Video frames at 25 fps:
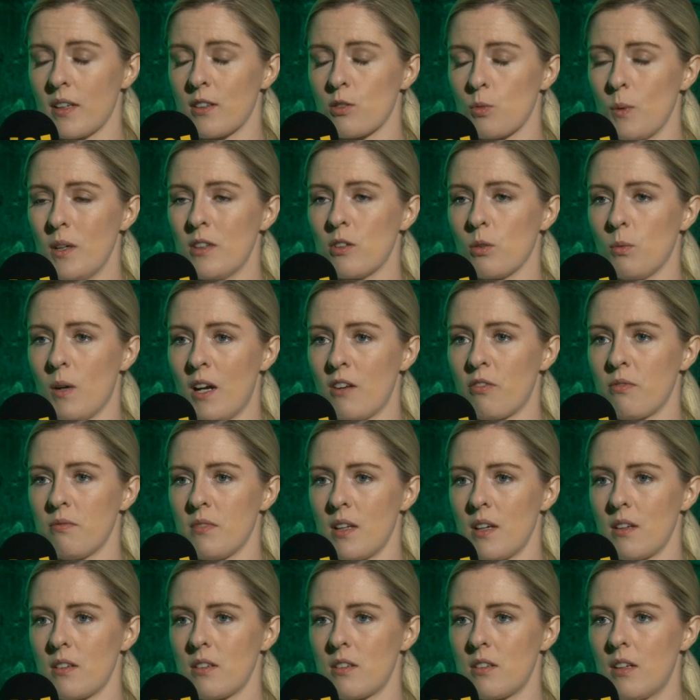six weeks away from
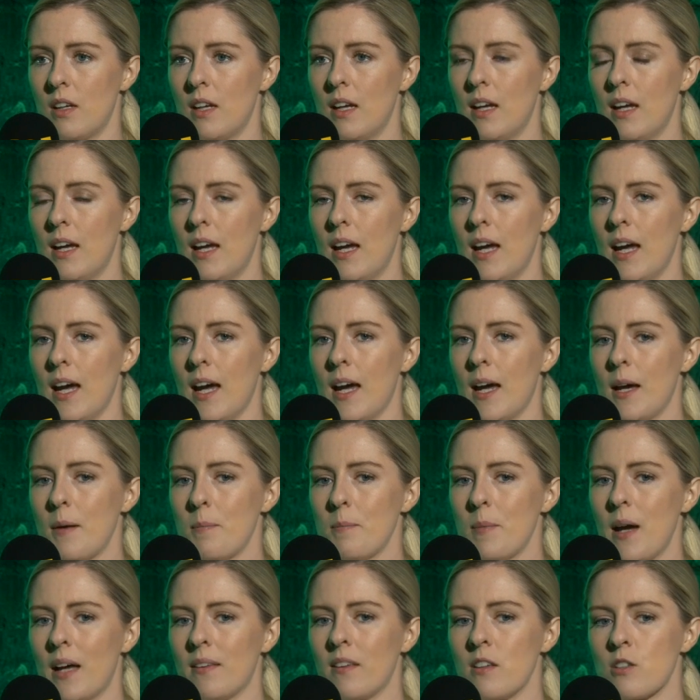that. Mm.
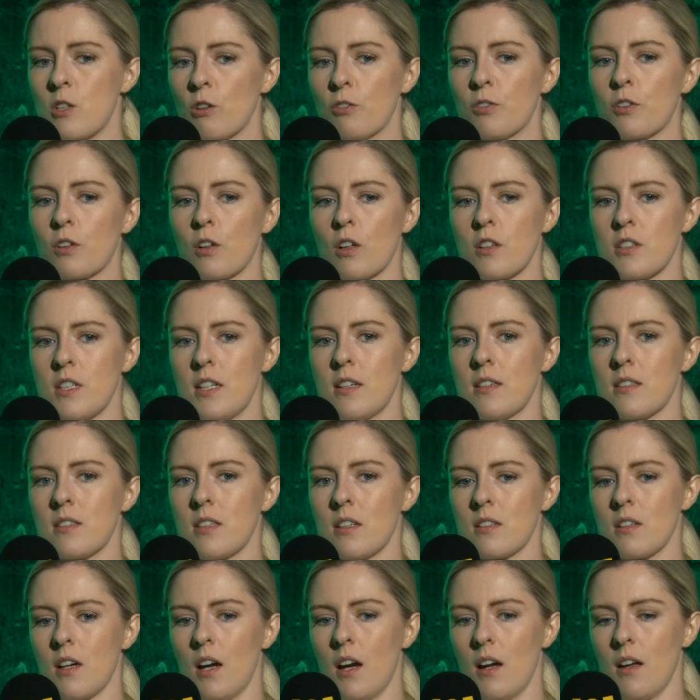Um, and the difficulty is
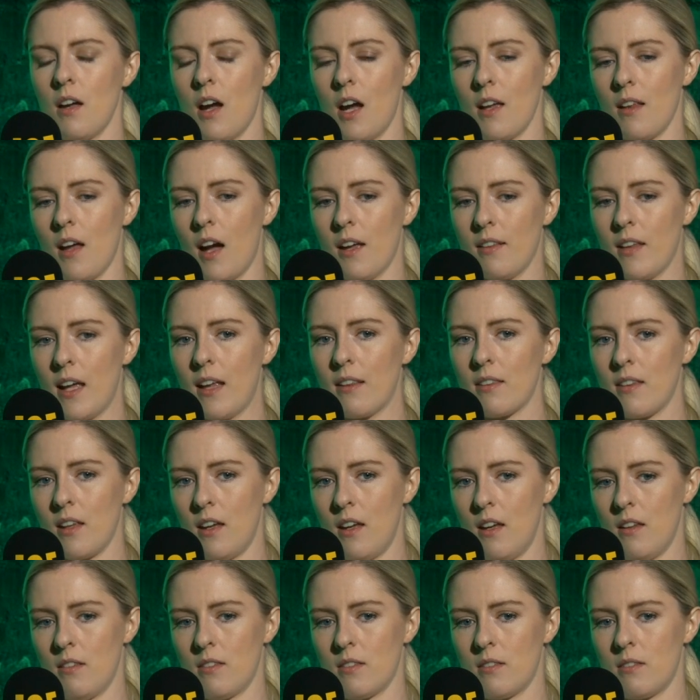that I, I think
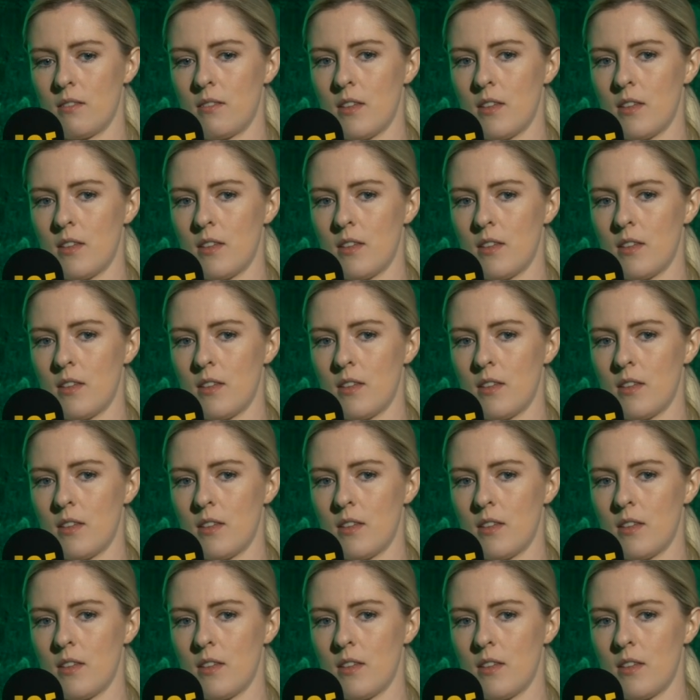the, the,